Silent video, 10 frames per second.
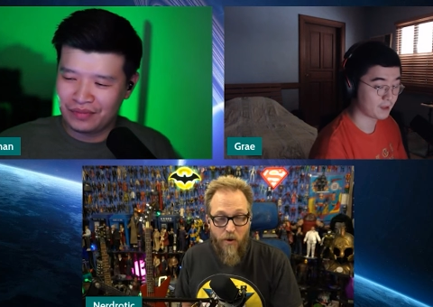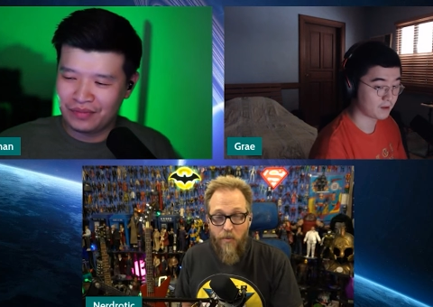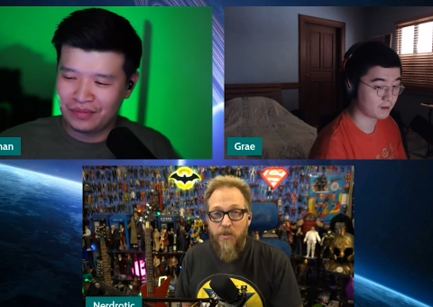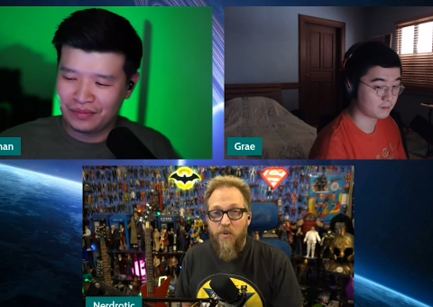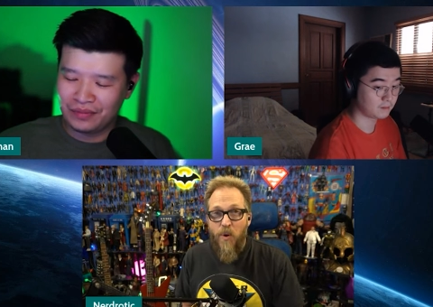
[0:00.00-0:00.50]

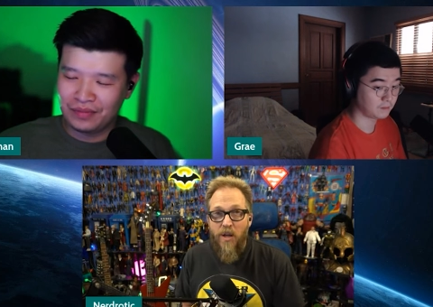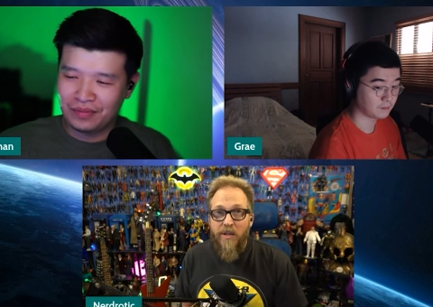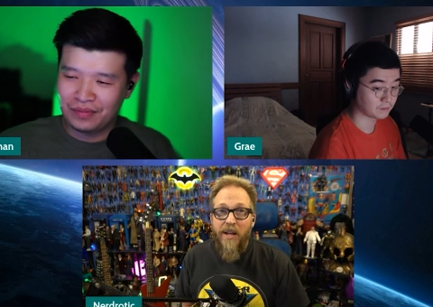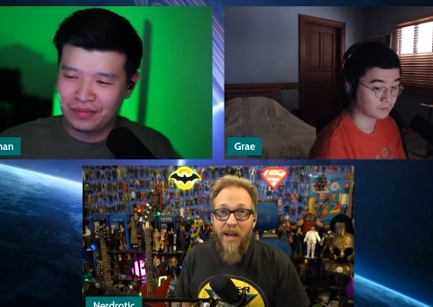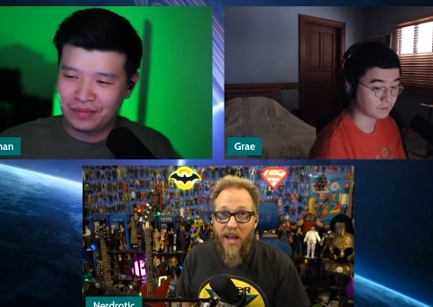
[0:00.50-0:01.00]
Speaker 1: vote with your
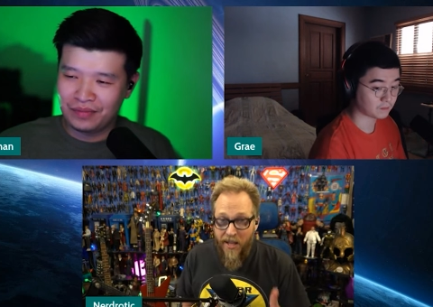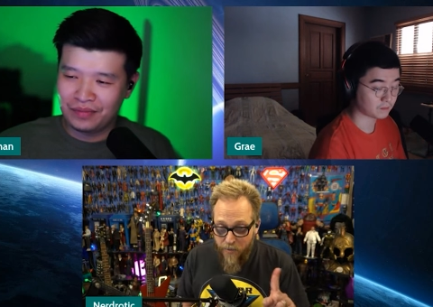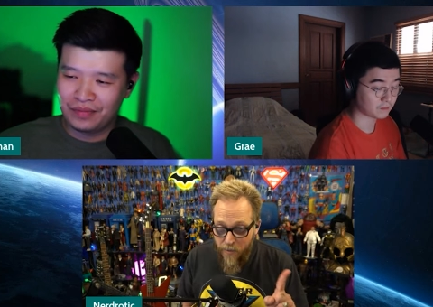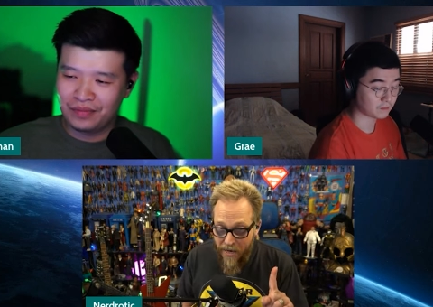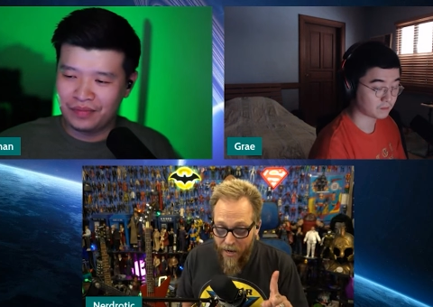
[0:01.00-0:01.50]
wallet
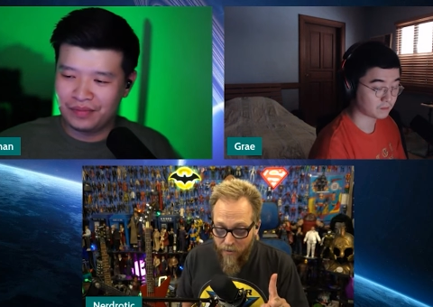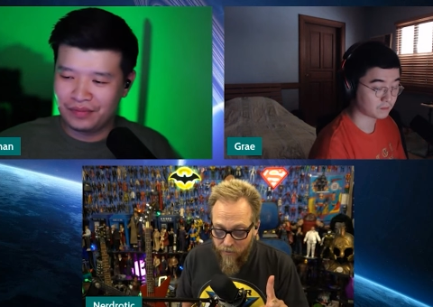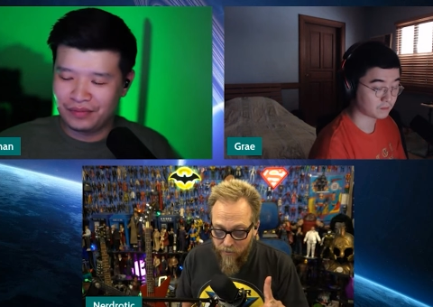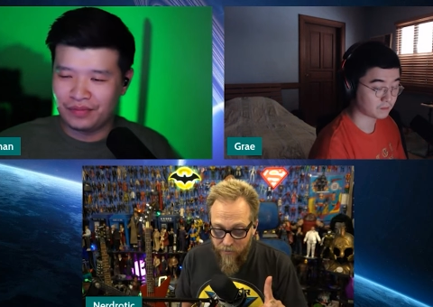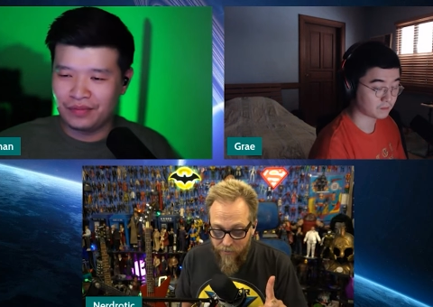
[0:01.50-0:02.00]
and speak out
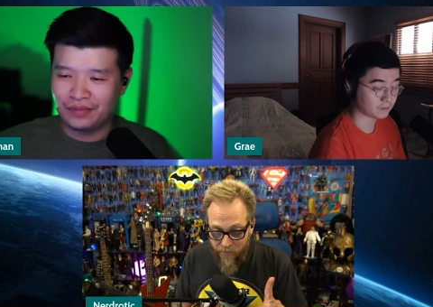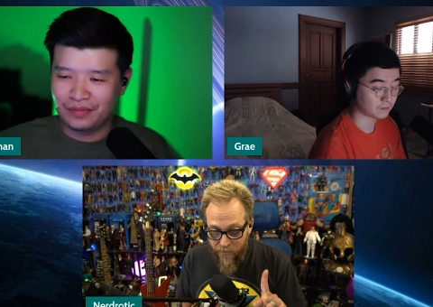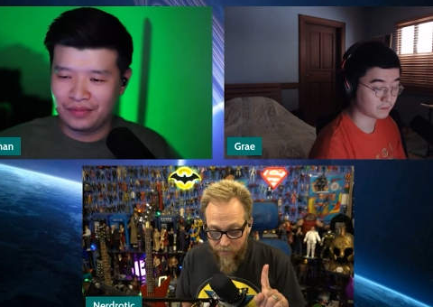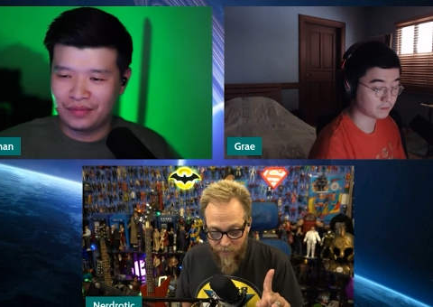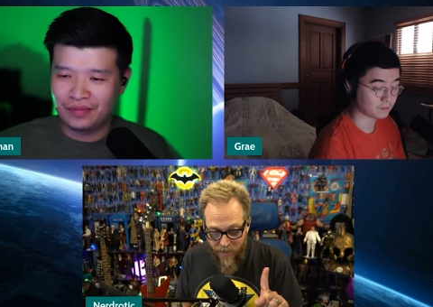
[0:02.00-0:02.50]

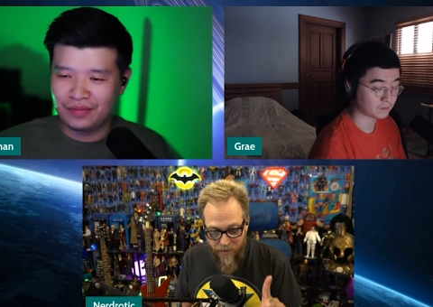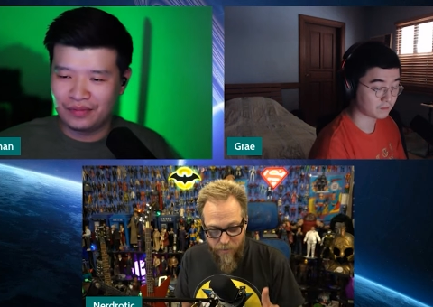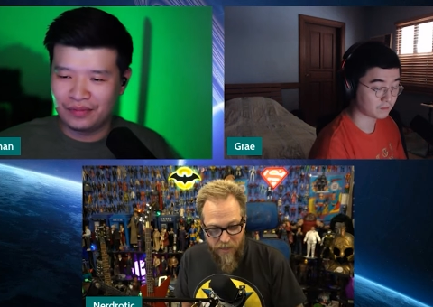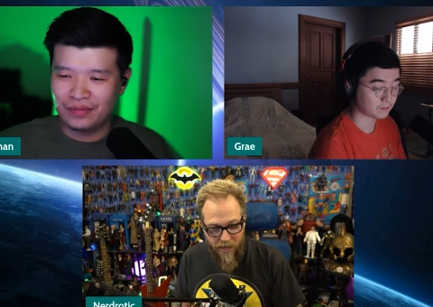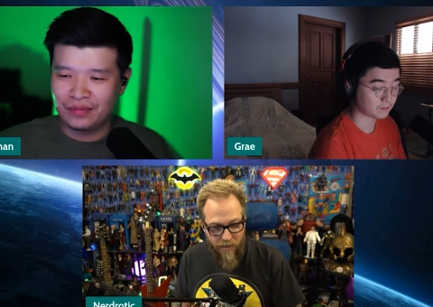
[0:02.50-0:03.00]
and
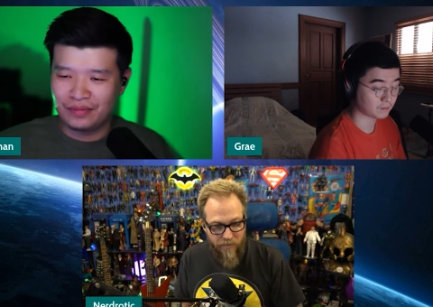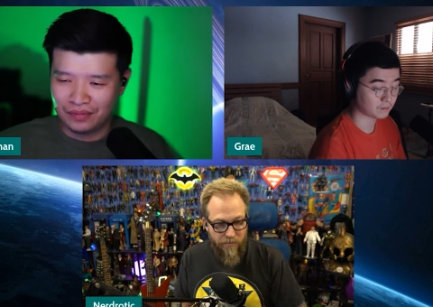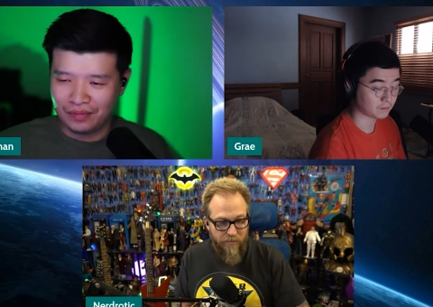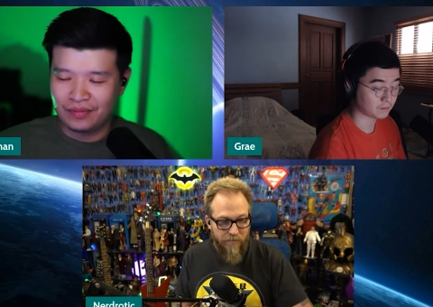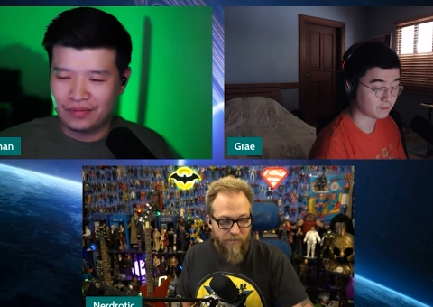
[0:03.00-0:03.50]
speak out.
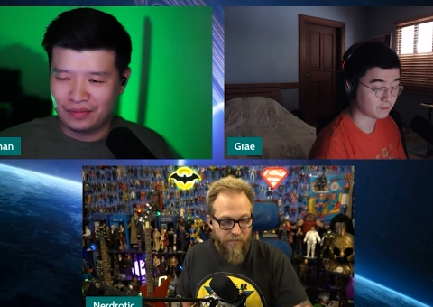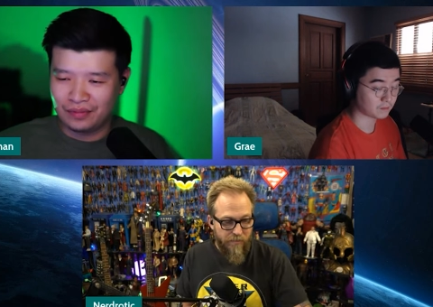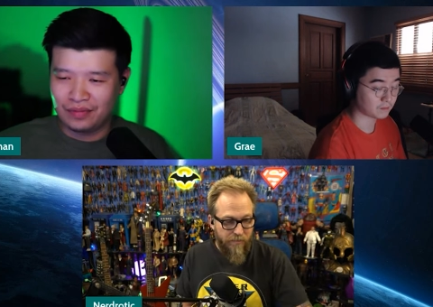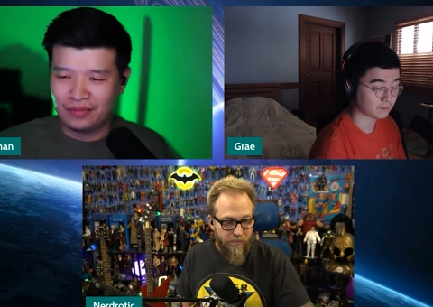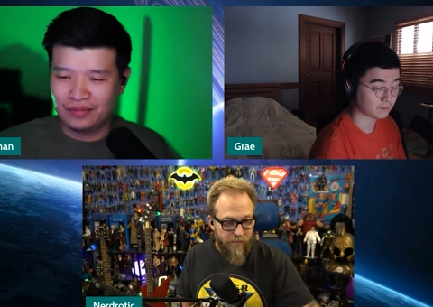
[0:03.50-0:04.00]

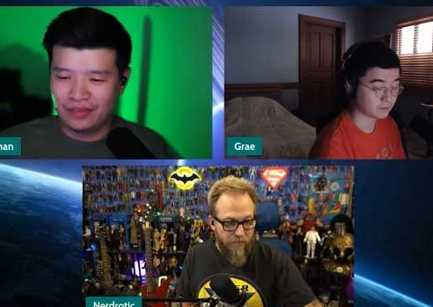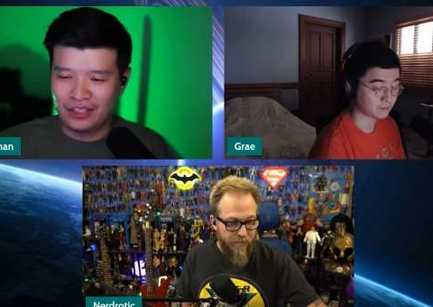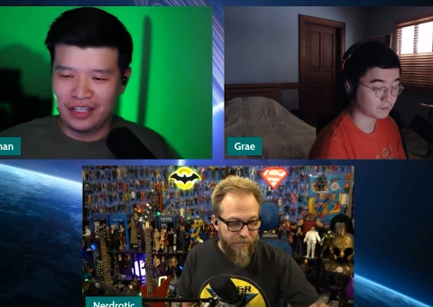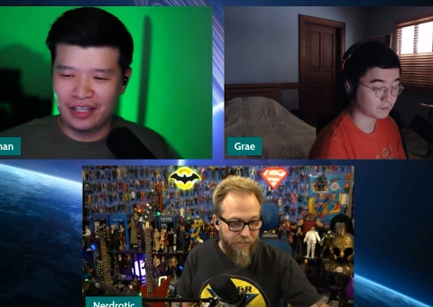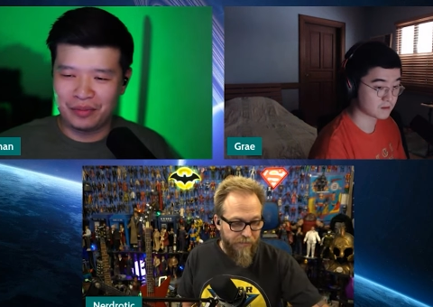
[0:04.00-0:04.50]

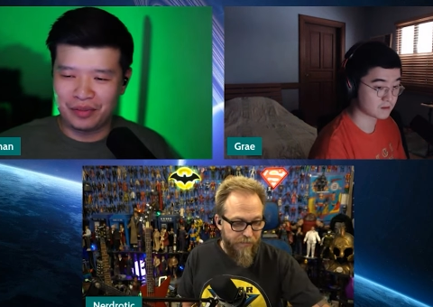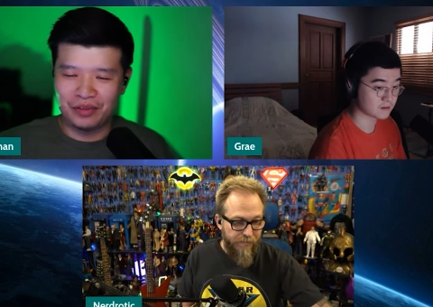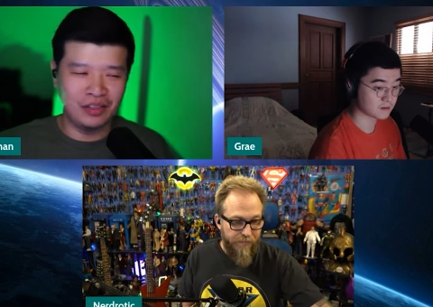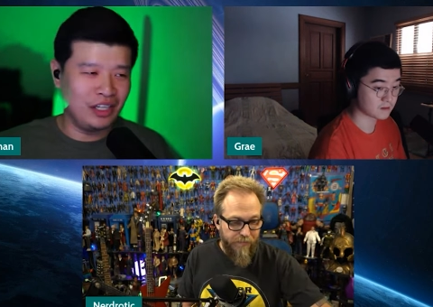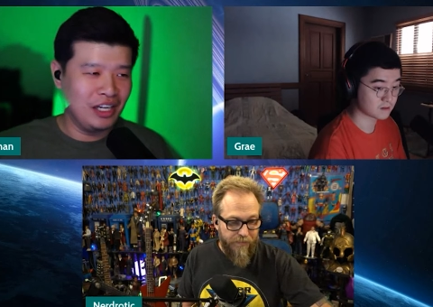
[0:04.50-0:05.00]
Speaker 2: Yeah,
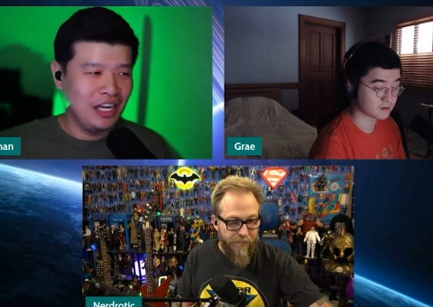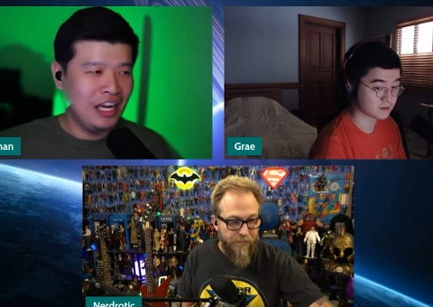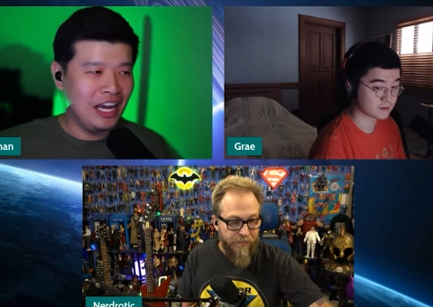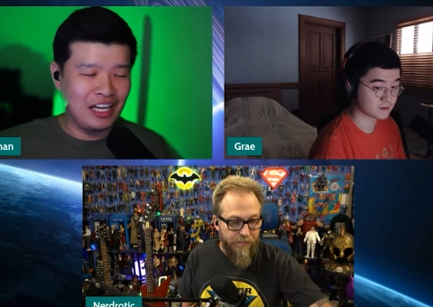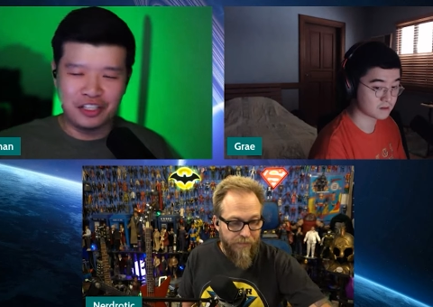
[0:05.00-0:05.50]
absolutely.
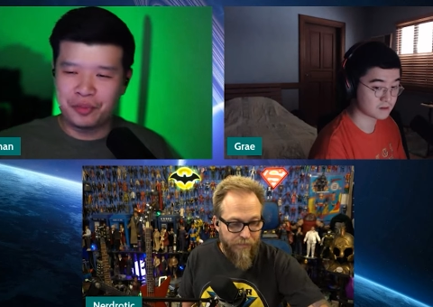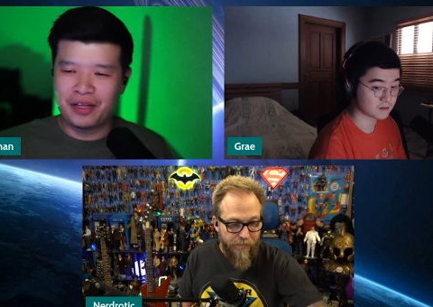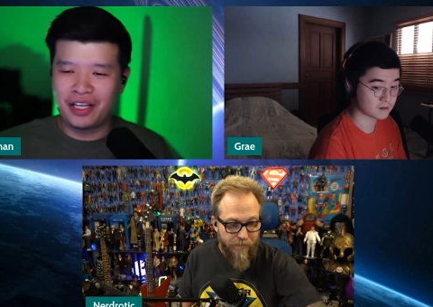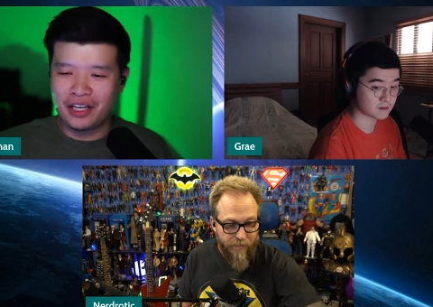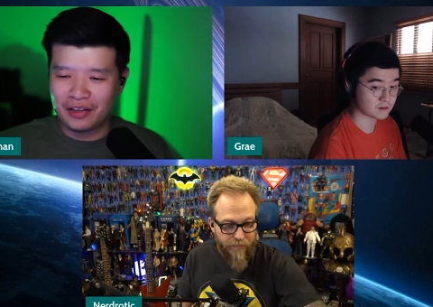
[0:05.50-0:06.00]
And
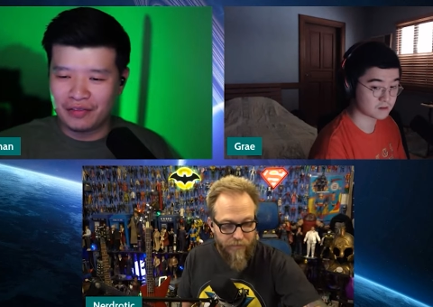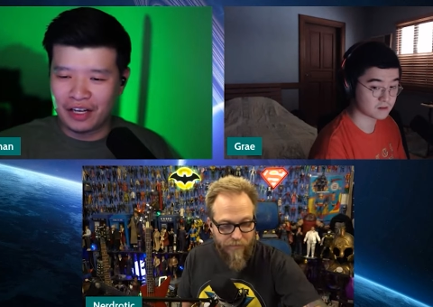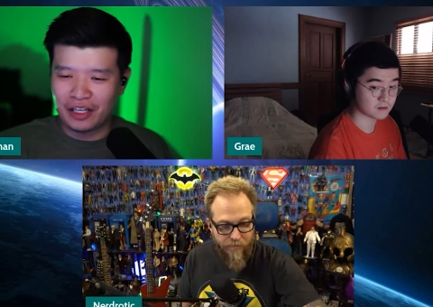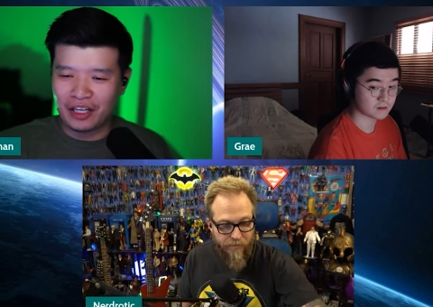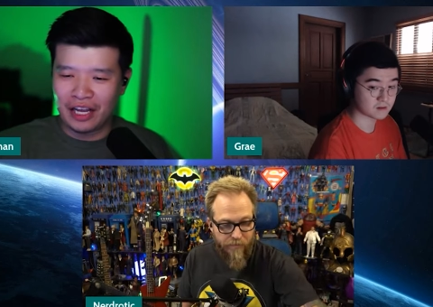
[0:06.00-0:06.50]
speaking of
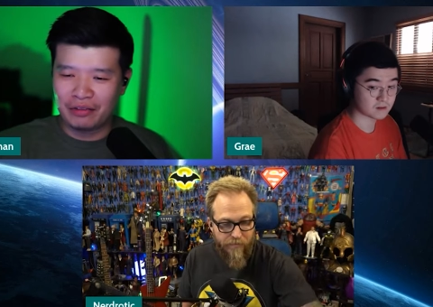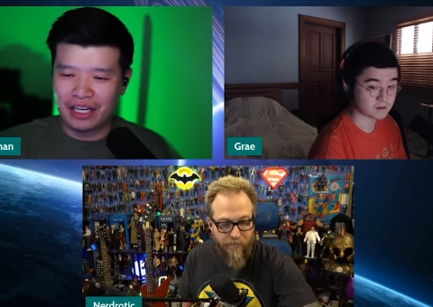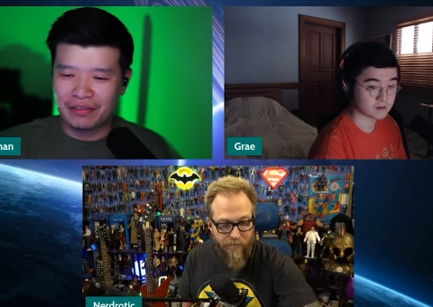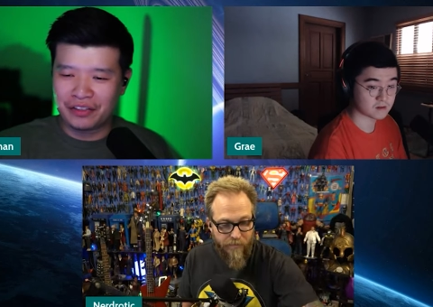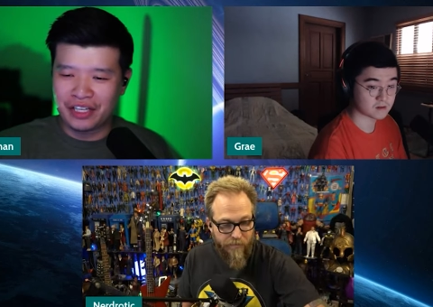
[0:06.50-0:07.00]
uh,
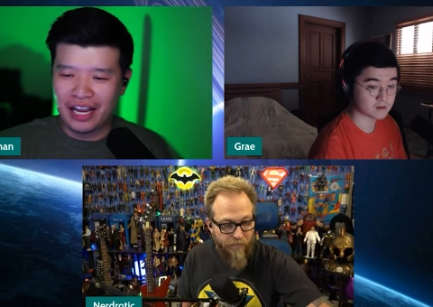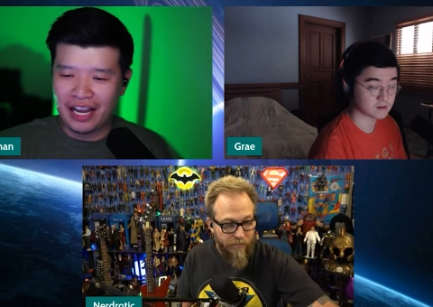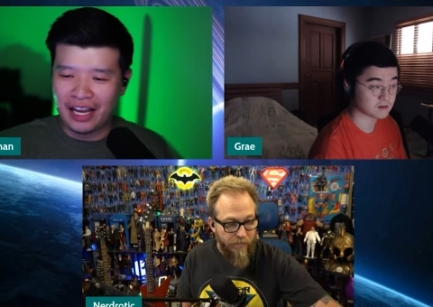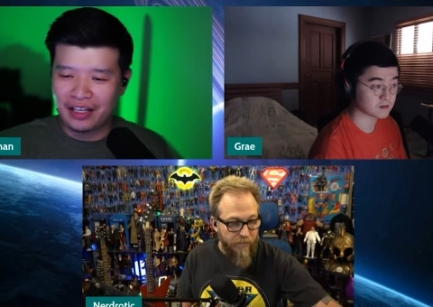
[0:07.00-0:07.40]
Divers and